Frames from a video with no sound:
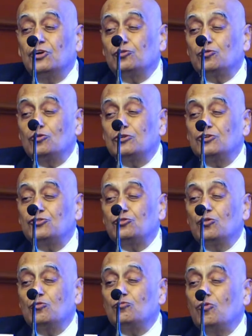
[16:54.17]
total
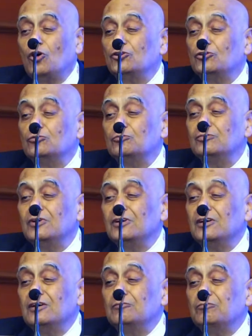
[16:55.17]
stroke volume
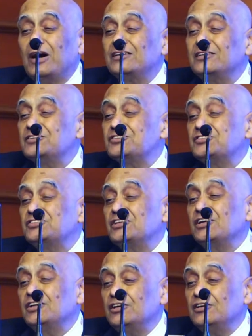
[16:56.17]
minus
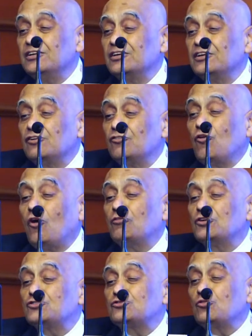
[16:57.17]
the
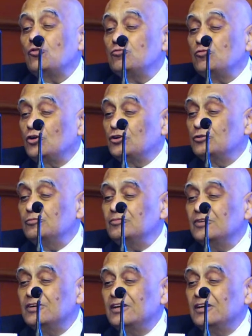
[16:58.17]
forward stroke volume,